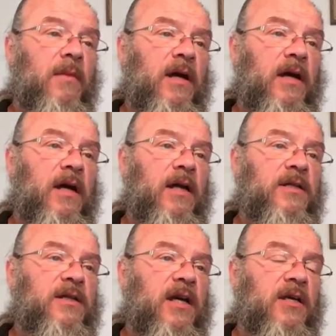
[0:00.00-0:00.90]
It
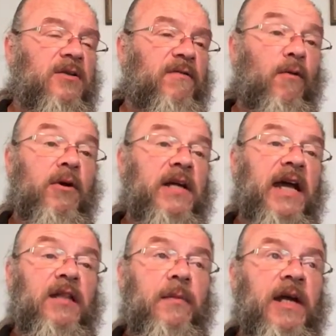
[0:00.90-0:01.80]
says forte
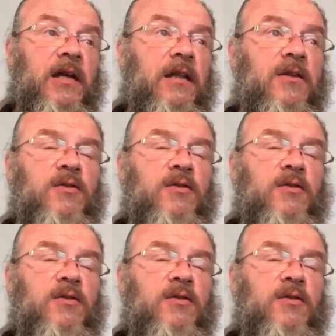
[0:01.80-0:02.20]
at the beginning of this,